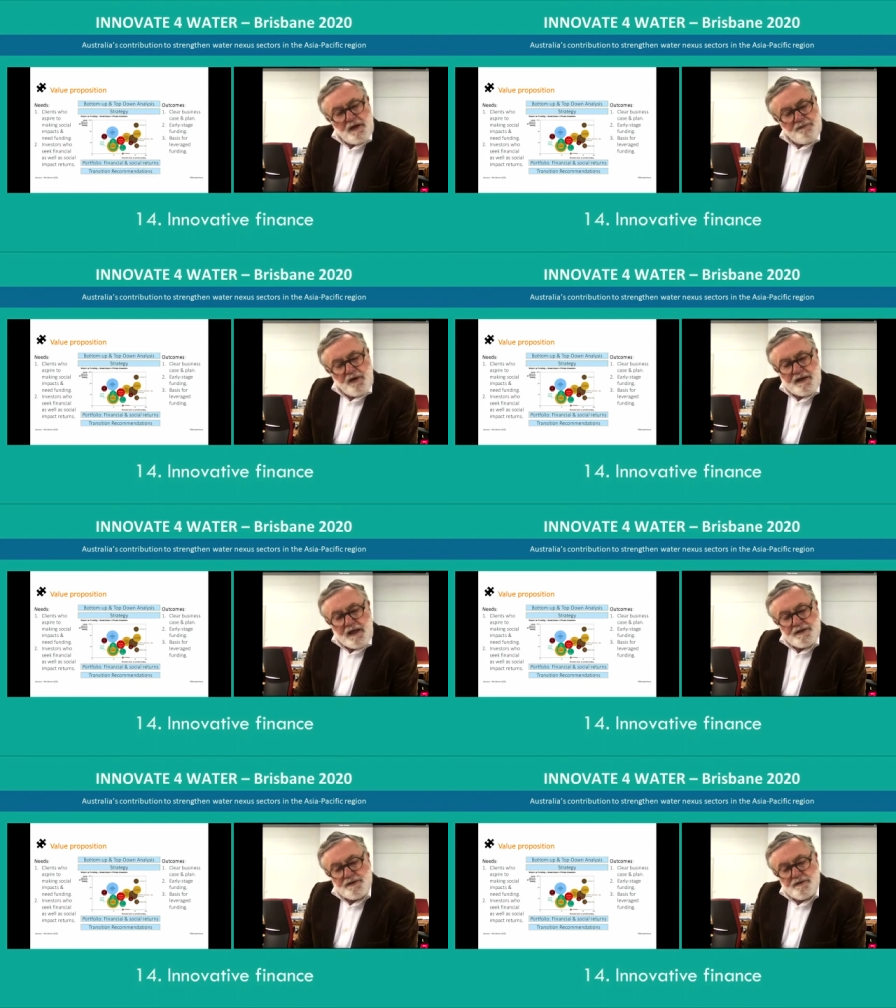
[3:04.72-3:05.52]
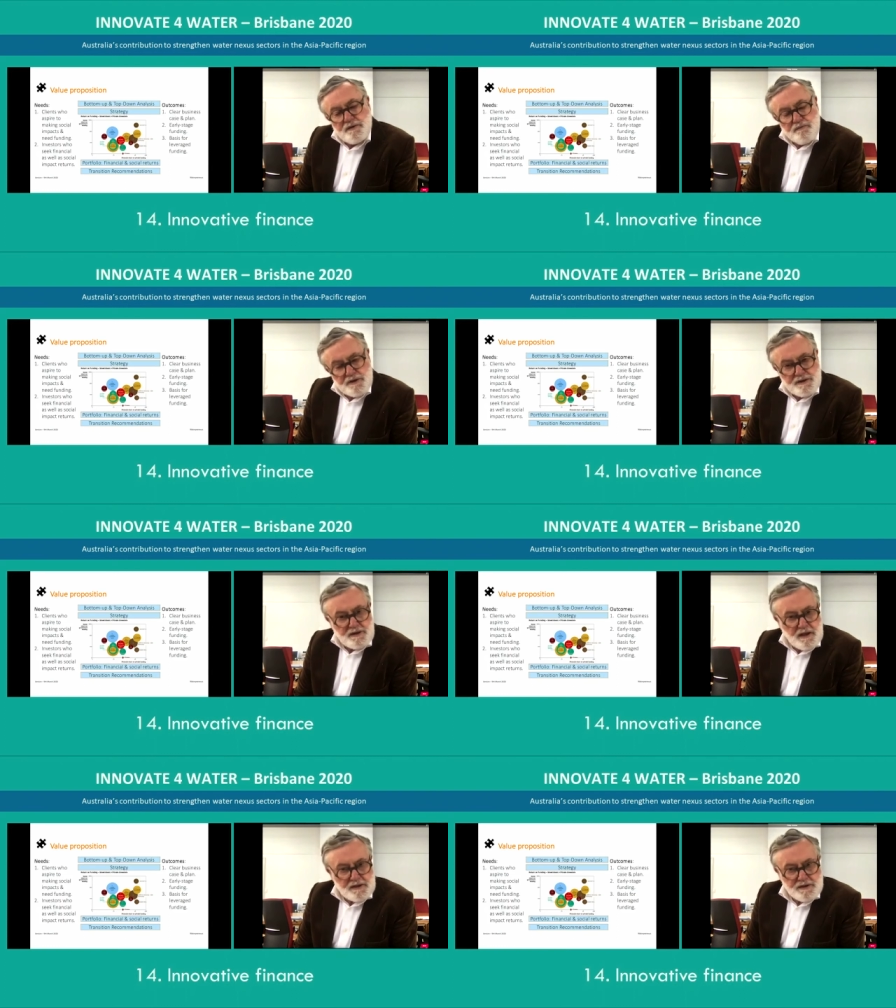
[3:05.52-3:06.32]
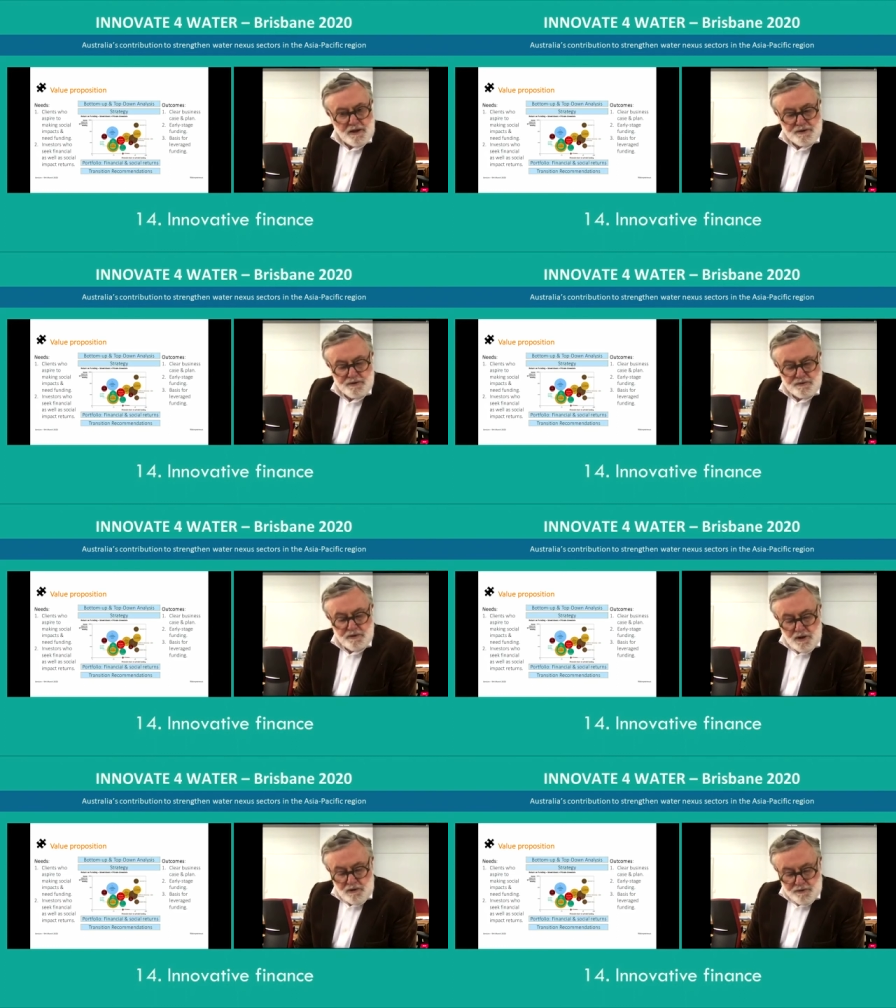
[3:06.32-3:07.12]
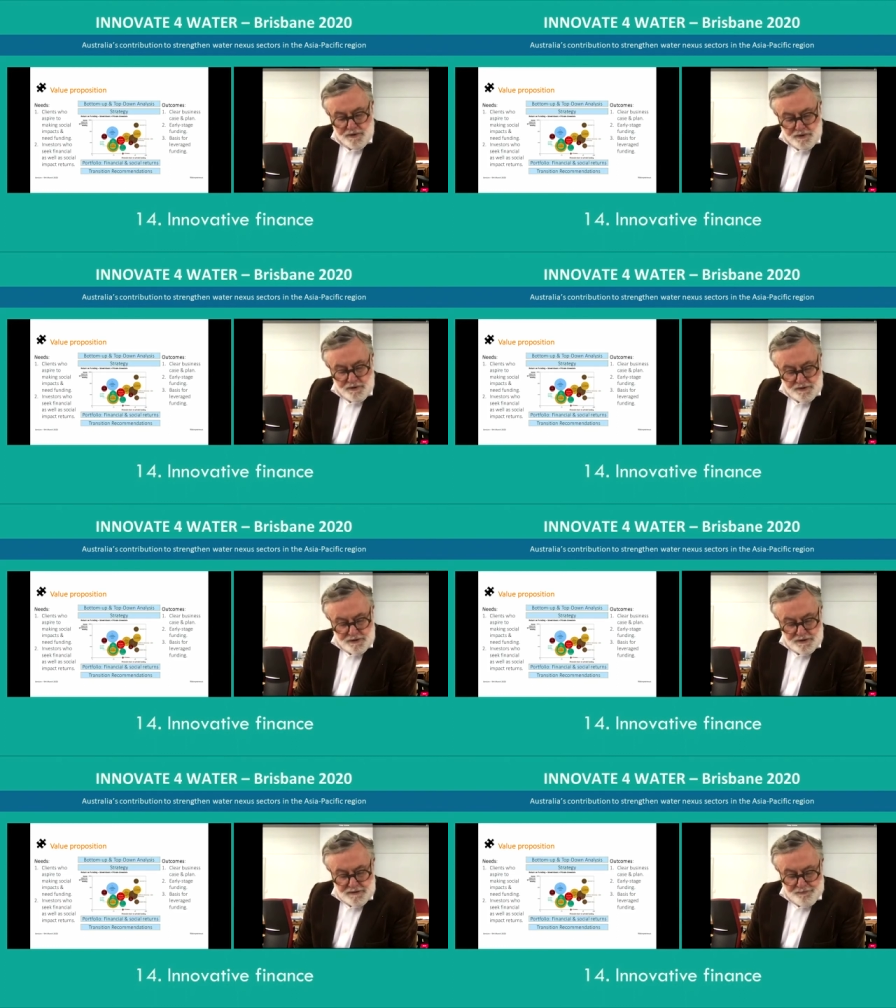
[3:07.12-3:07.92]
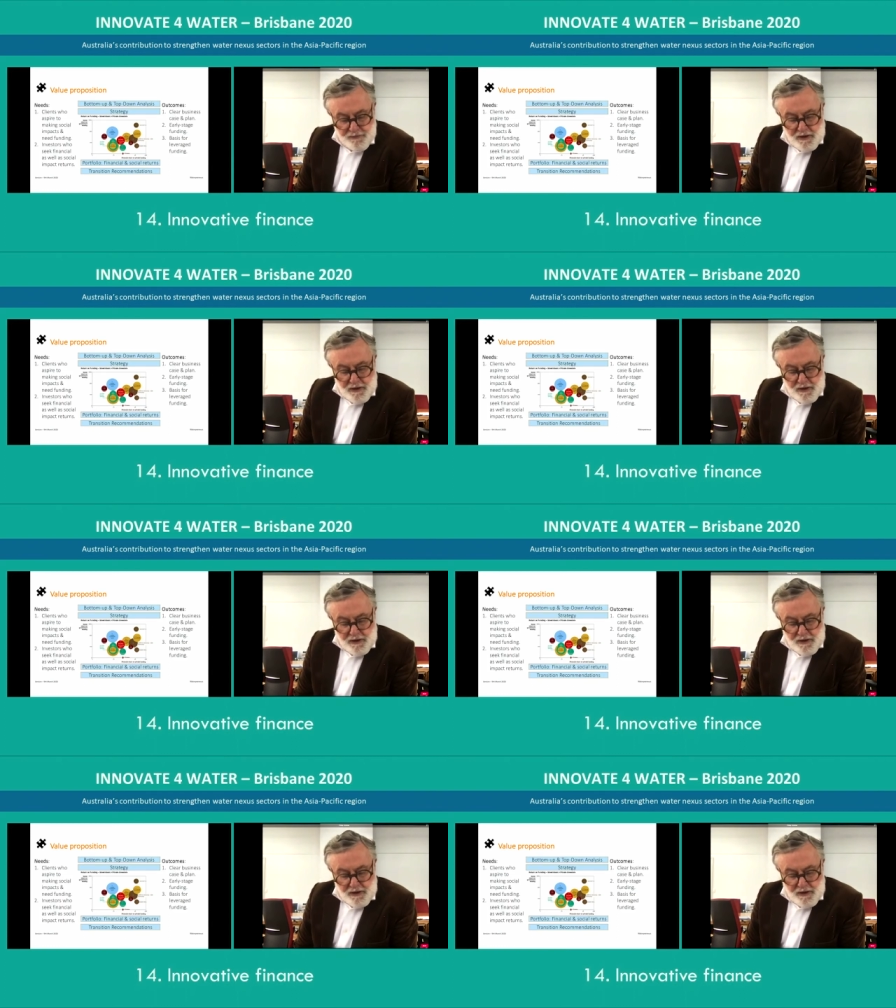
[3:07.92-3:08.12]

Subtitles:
Finance, Risk and Social Returns,